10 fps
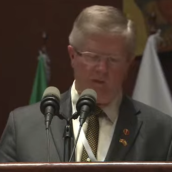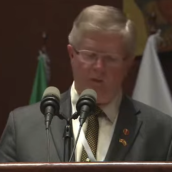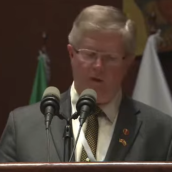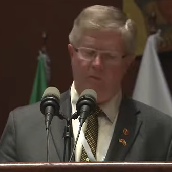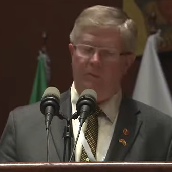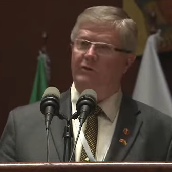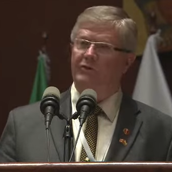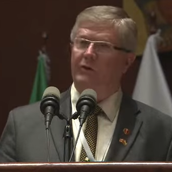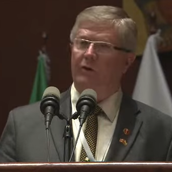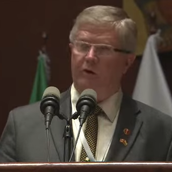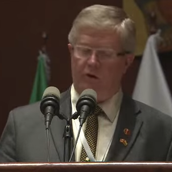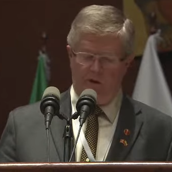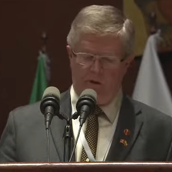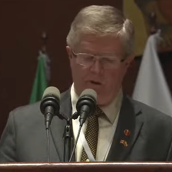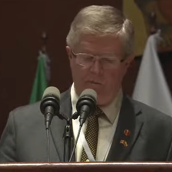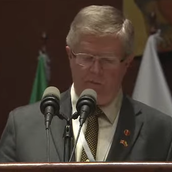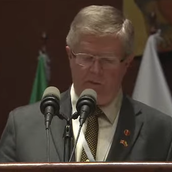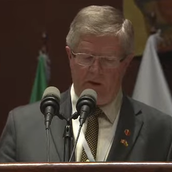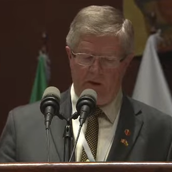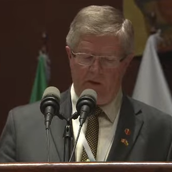two I mentioned earlier,
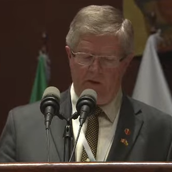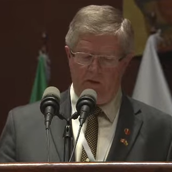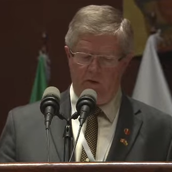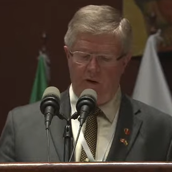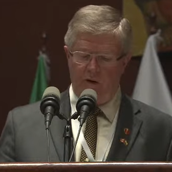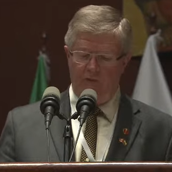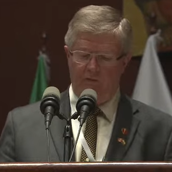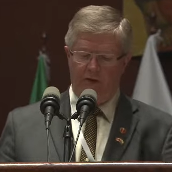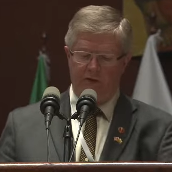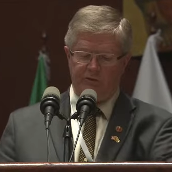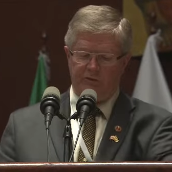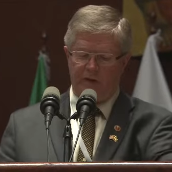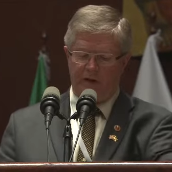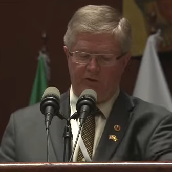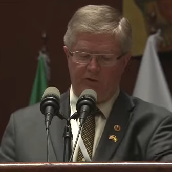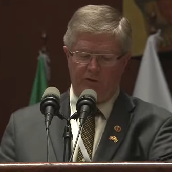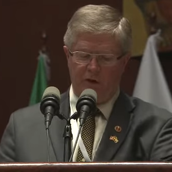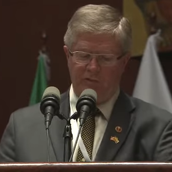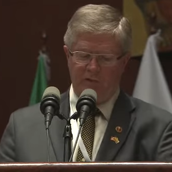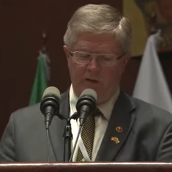the UN Conventions Against
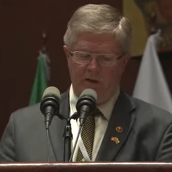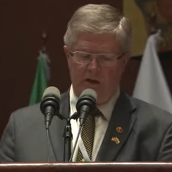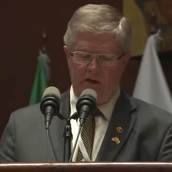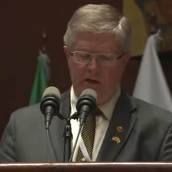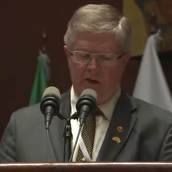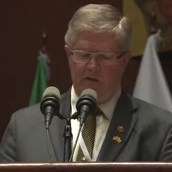Corruption, and